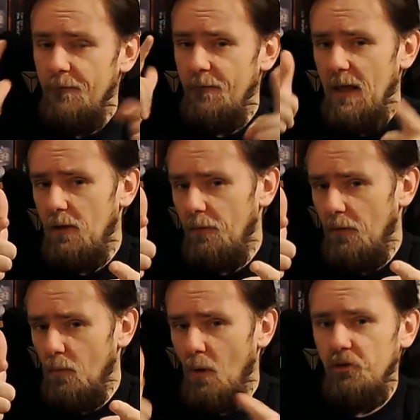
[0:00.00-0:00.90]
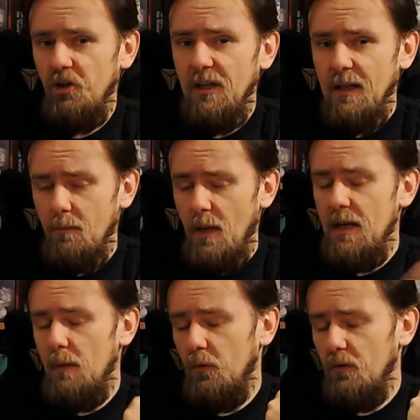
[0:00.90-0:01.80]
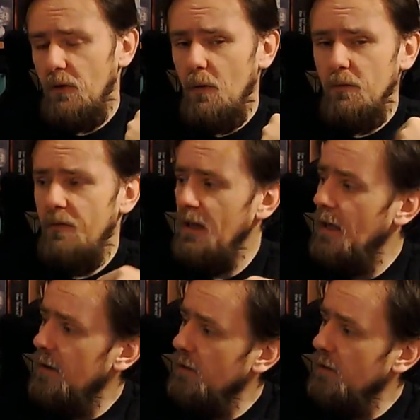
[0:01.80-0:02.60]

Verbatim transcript: Thank you for watching. My name was Lone Vik.